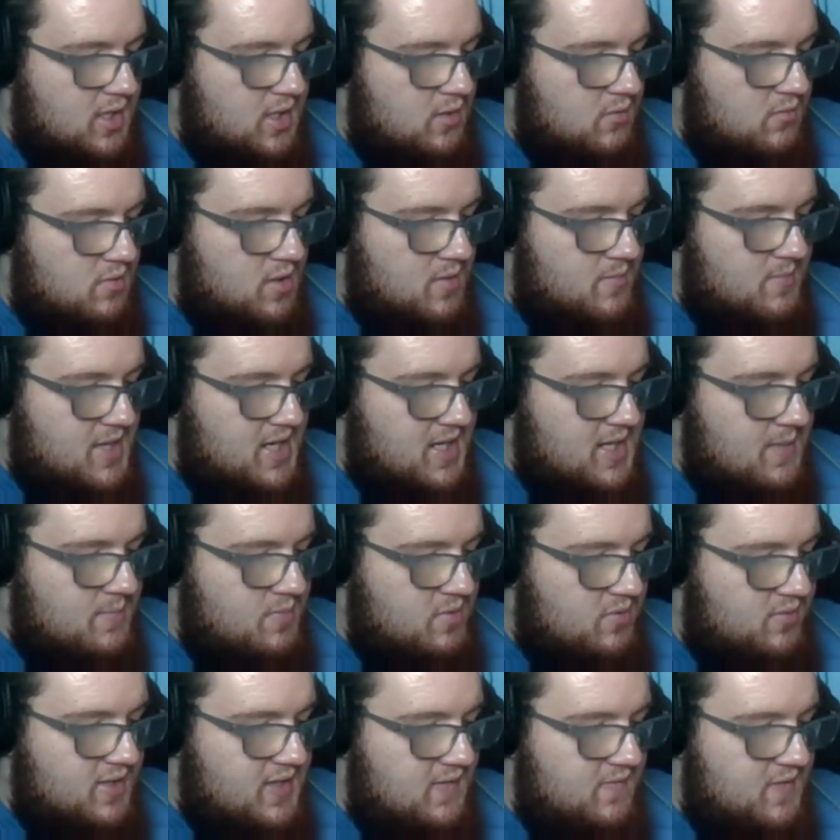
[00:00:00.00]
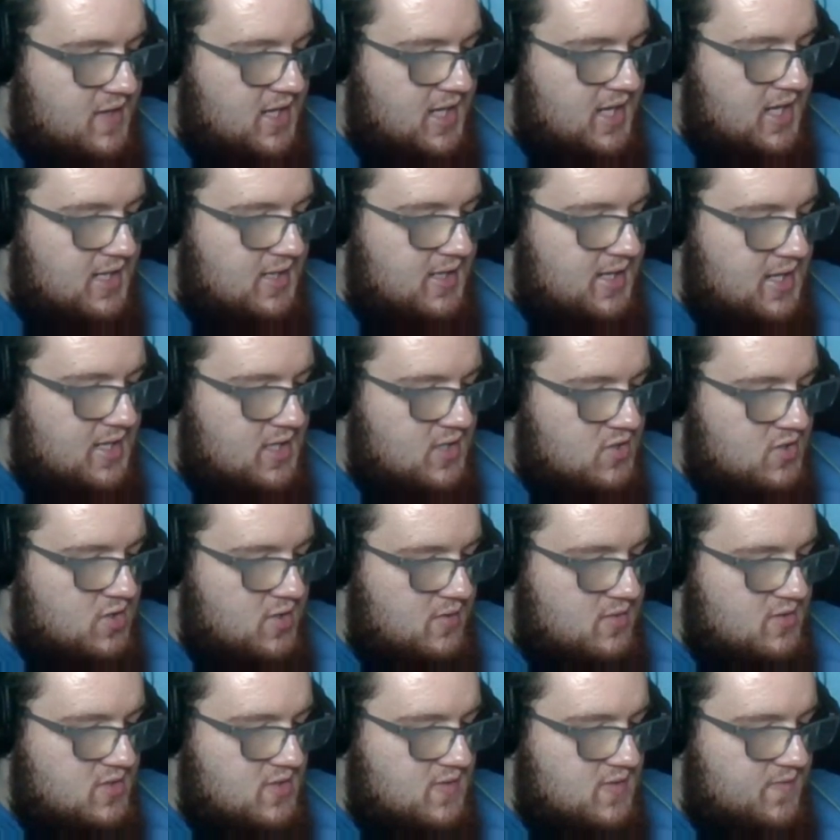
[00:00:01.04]
While many believe that Indiana
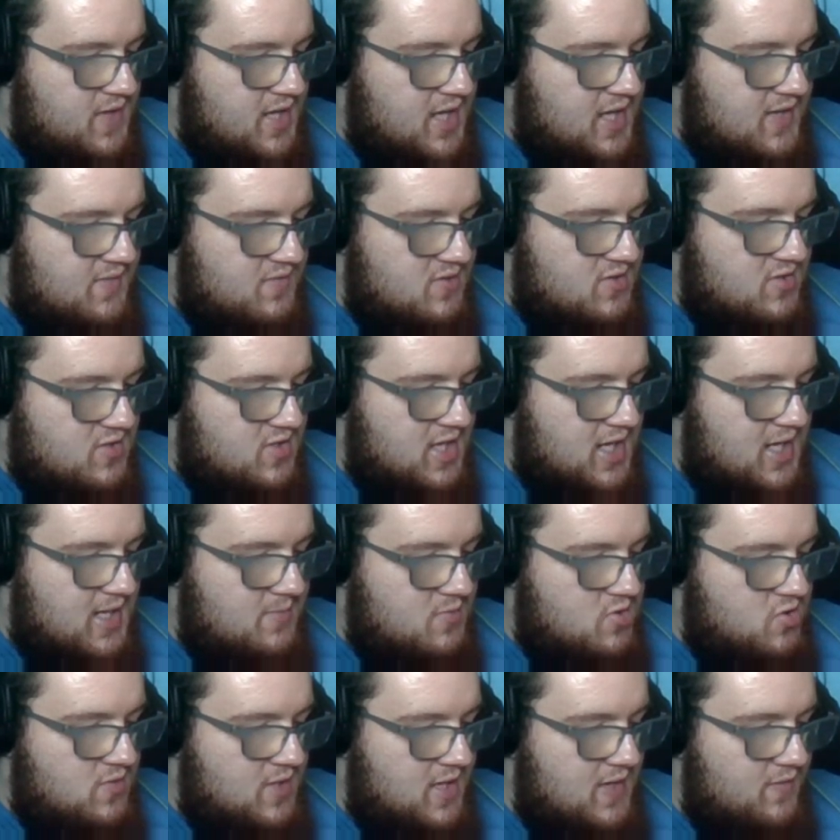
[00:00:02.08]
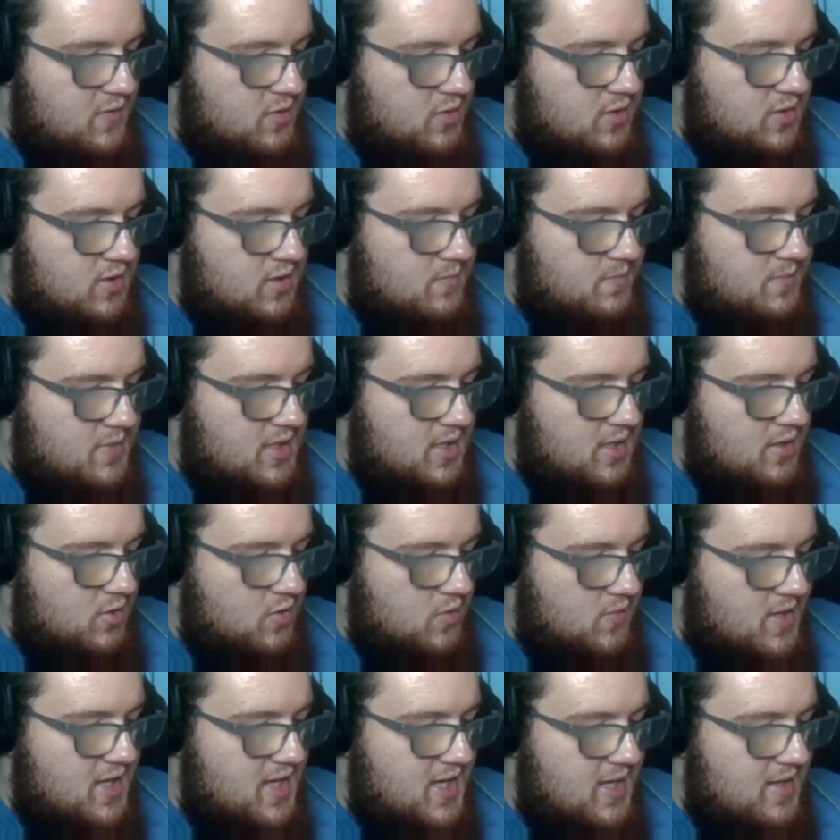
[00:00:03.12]
Jones 5's time travel could be
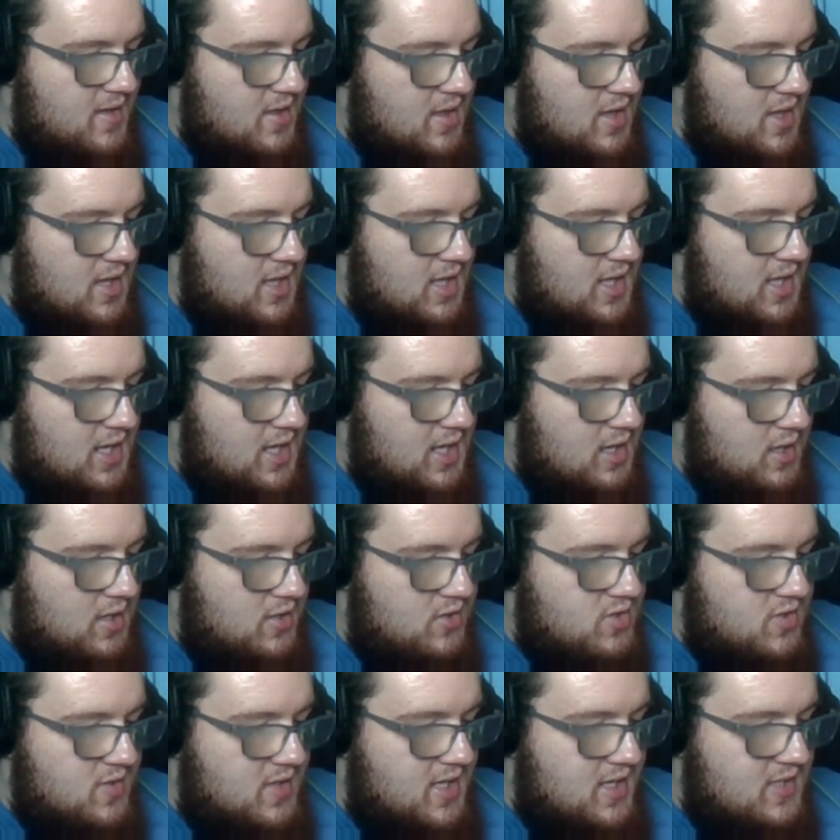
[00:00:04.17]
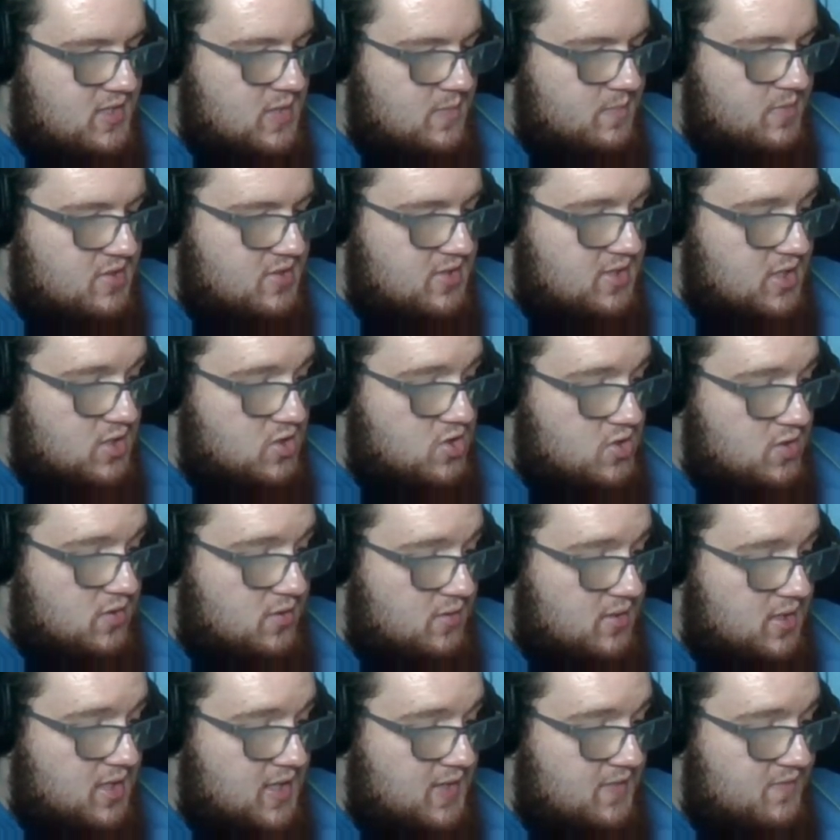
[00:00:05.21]
great, it also has the
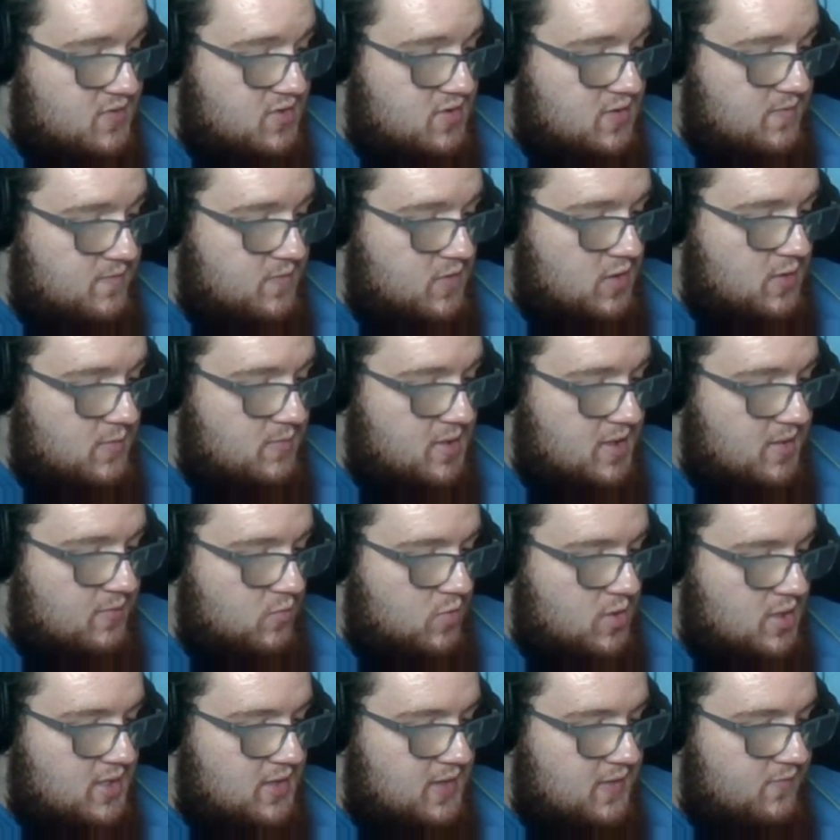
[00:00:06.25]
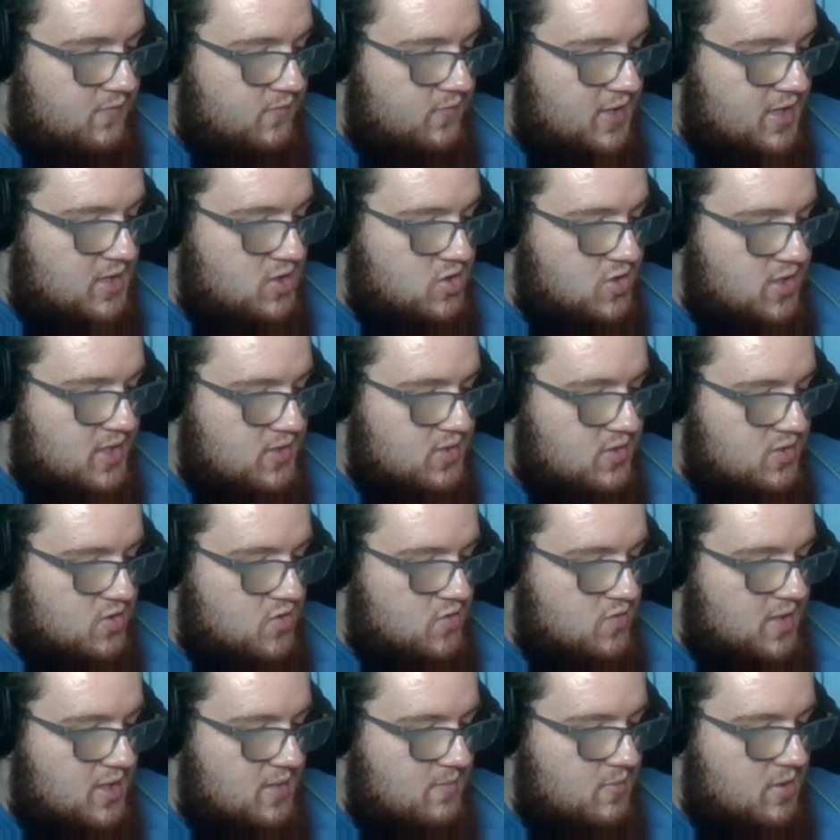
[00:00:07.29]
potential of suburb of one of the franchise's
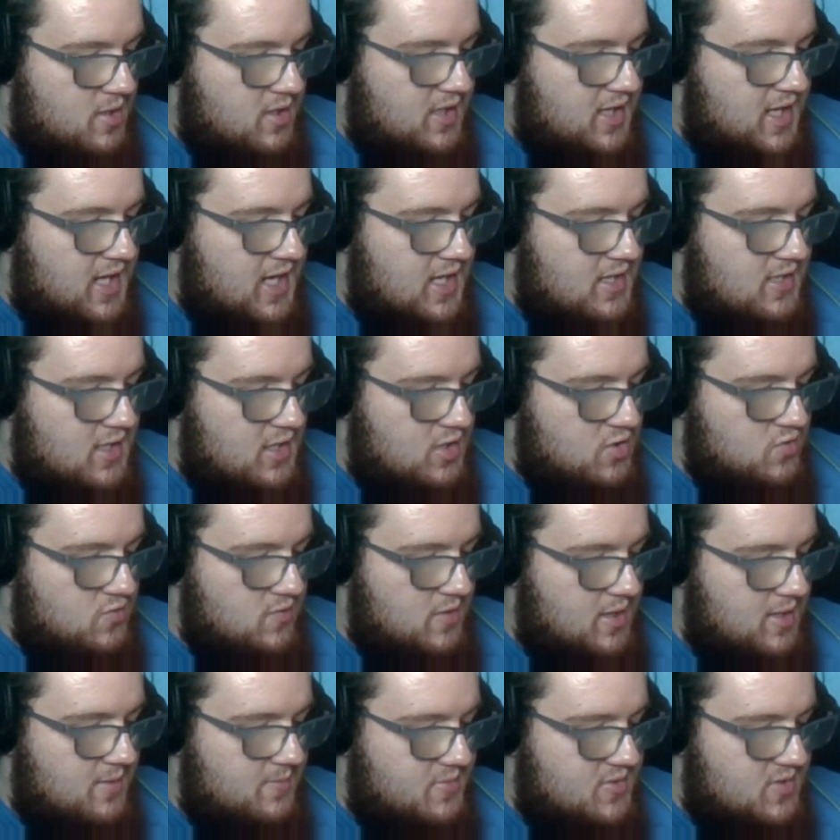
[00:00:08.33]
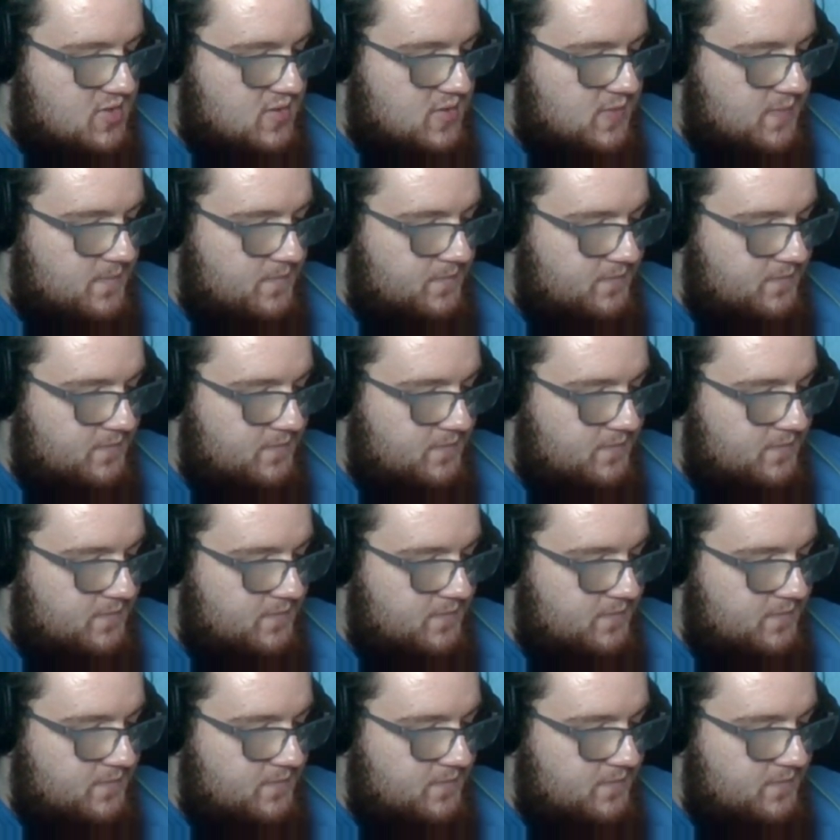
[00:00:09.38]
trademark ending drops.